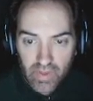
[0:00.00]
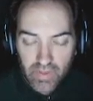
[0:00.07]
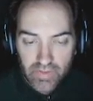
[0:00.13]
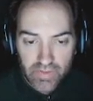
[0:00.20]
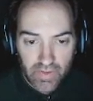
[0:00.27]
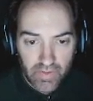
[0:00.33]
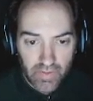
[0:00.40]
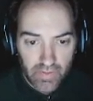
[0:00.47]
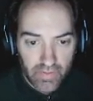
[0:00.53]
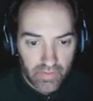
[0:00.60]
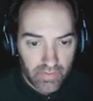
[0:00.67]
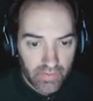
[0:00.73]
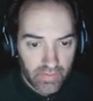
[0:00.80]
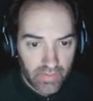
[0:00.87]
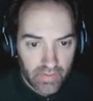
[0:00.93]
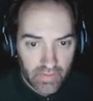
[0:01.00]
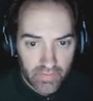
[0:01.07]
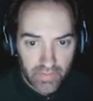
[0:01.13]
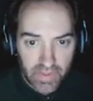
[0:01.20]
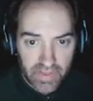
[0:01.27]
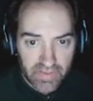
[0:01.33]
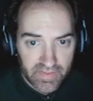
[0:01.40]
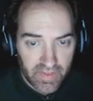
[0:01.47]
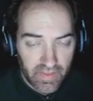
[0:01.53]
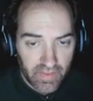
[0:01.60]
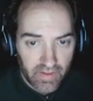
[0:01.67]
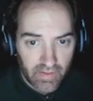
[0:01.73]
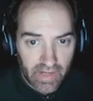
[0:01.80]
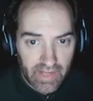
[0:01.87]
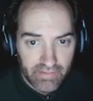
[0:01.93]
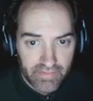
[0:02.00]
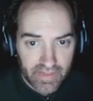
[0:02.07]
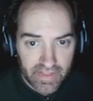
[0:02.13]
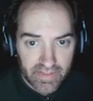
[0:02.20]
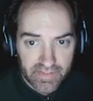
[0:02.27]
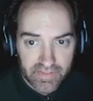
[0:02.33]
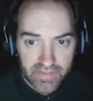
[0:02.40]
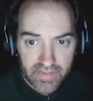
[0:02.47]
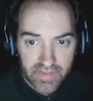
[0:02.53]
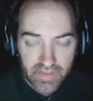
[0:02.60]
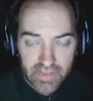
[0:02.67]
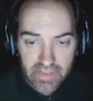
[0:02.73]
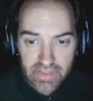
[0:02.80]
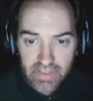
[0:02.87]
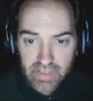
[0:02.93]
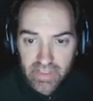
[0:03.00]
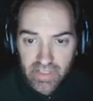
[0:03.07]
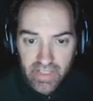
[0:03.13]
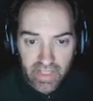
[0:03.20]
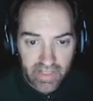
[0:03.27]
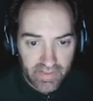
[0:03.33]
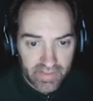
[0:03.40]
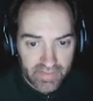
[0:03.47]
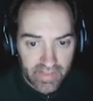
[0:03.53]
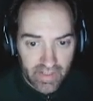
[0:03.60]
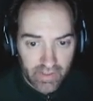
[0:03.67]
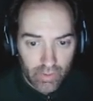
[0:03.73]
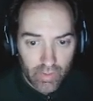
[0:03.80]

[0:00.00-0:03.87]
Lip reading: So you can see the graphics and the sound